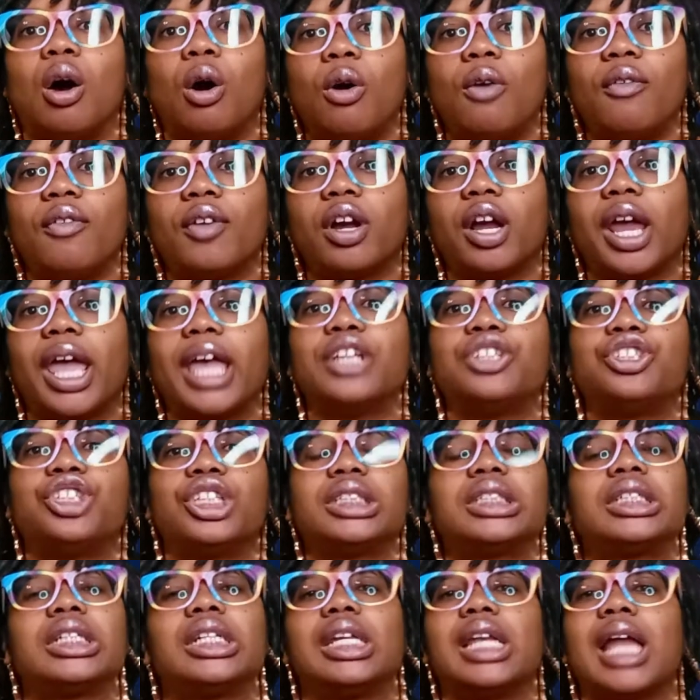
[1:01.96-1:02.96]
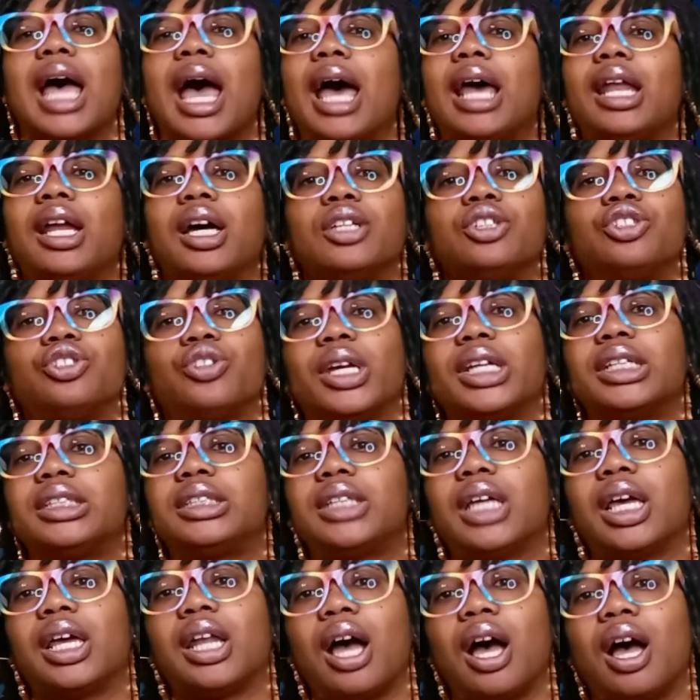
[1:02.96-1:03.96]
over and just not addressed
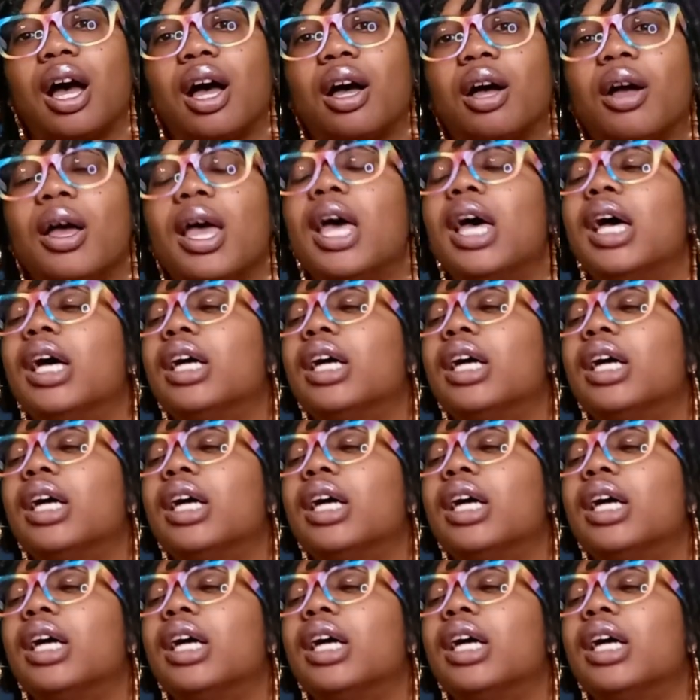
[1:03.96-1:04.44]
at all.